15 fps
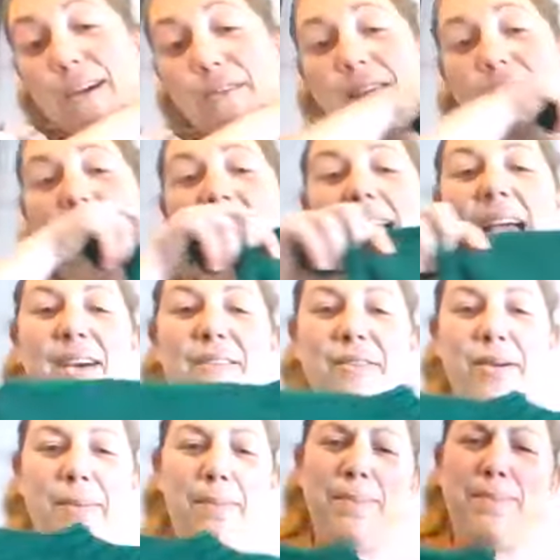have
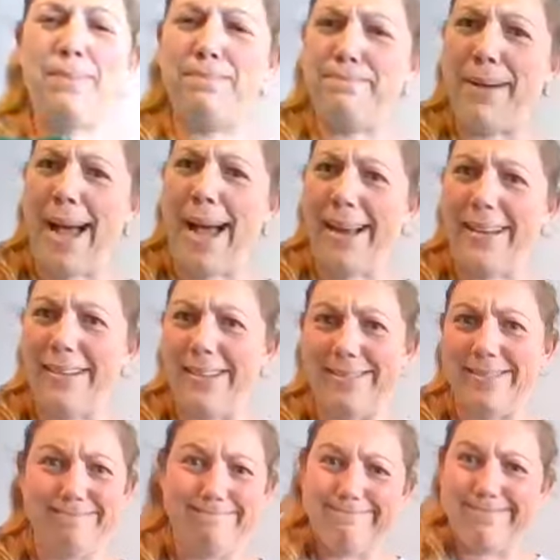a
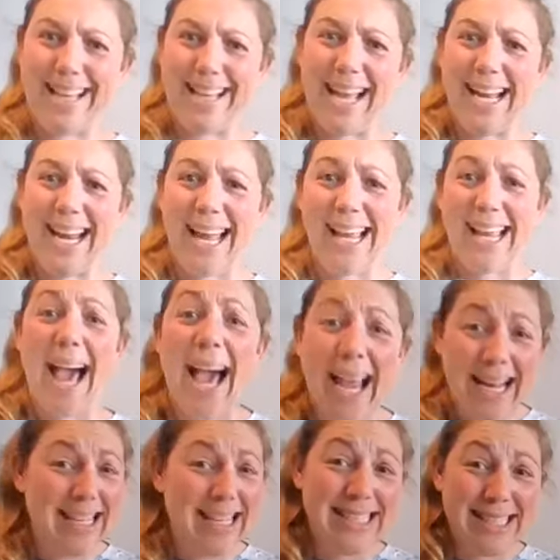pattern. I like
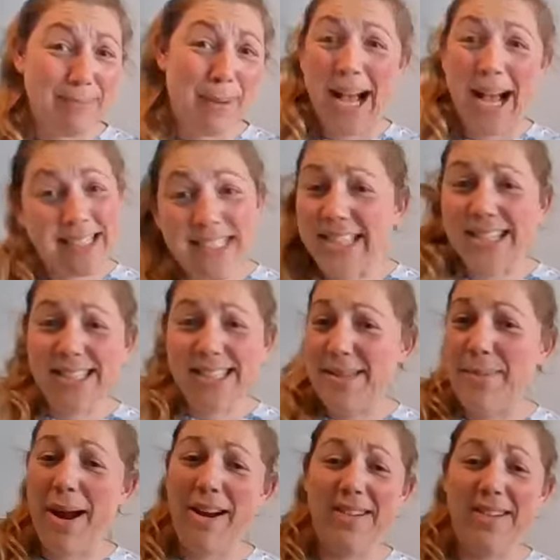eyelet patterns
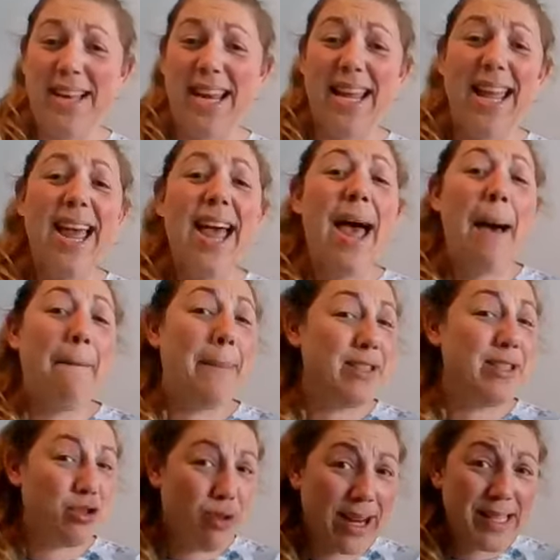apparently. My
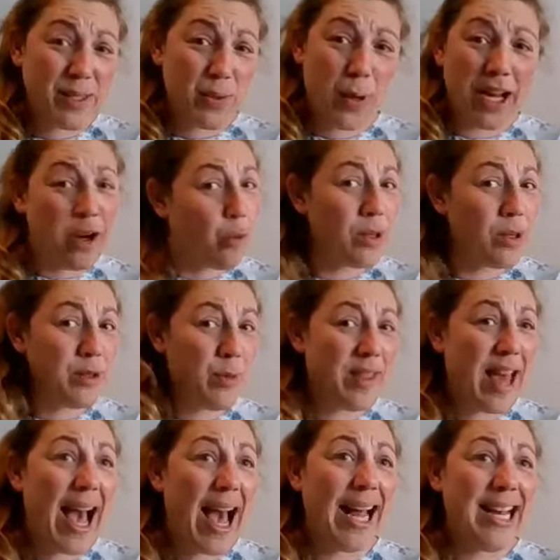trick sweater was with
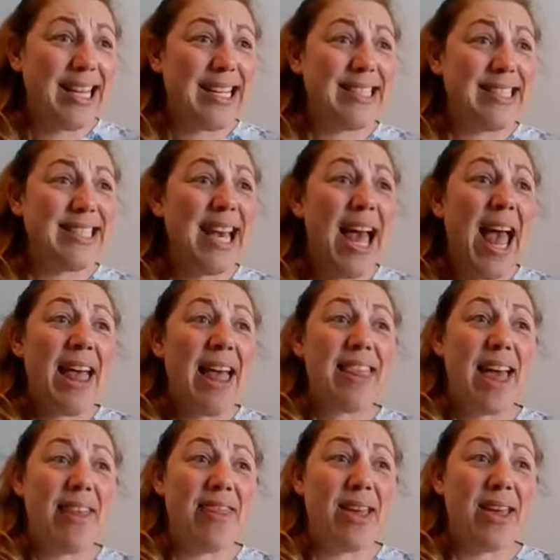eyelets.
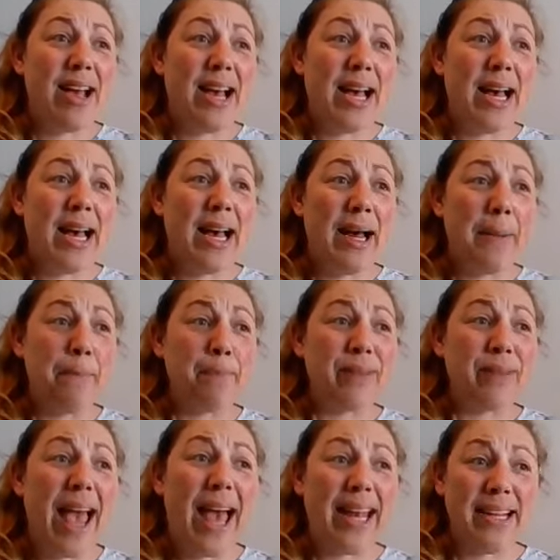Then the
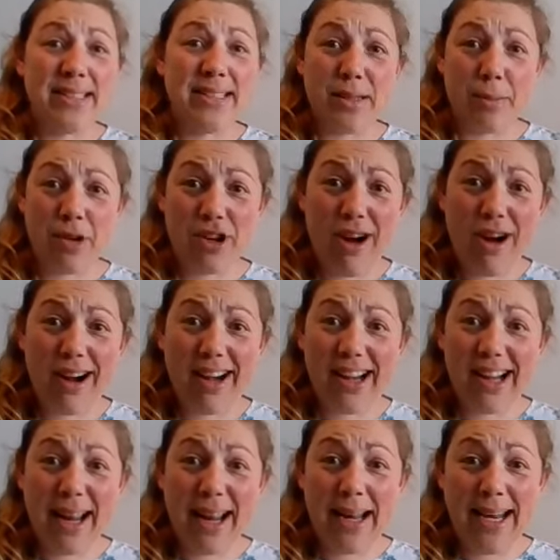Anna summer
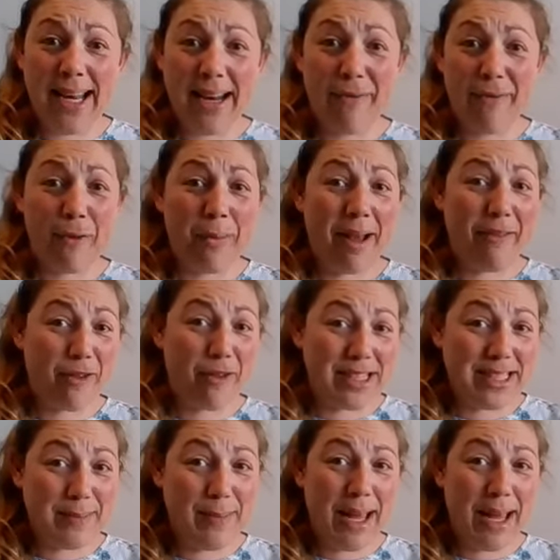cardigan I knit it for my
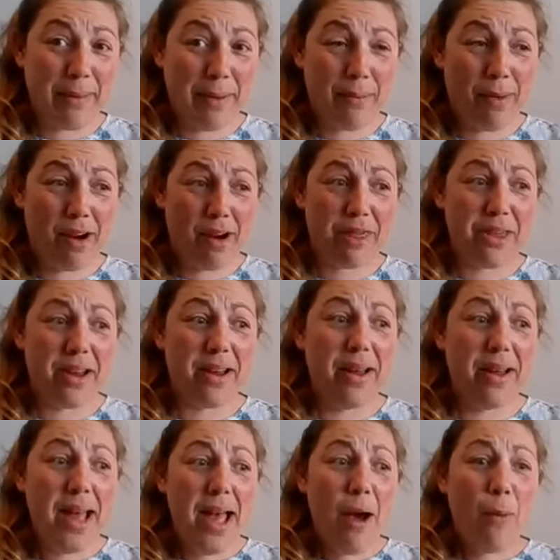friend's baby Martha
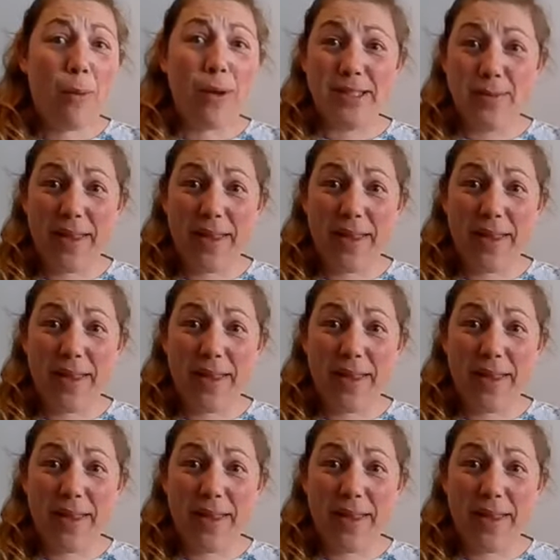was with